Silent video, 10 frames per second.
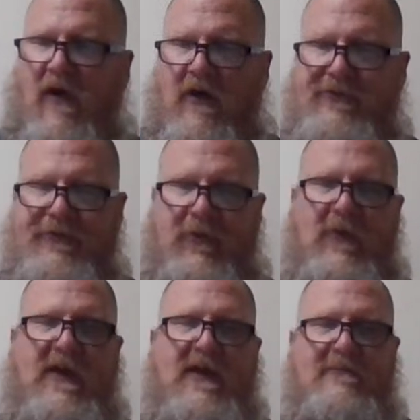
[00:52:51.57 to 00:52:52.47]

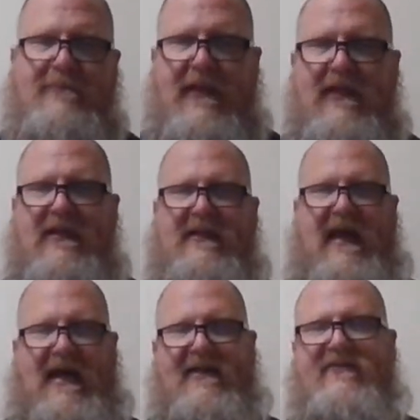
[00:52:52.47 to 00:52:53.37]
Also, be
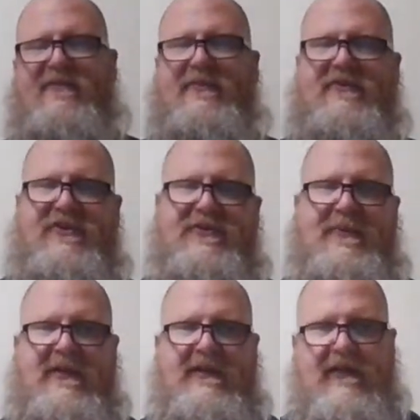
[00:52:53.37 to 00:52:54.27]
an active
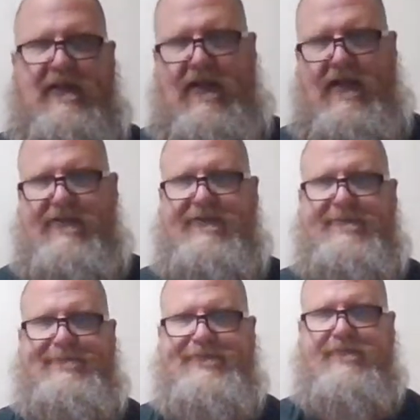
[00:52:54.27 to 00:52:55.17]
participant in the class.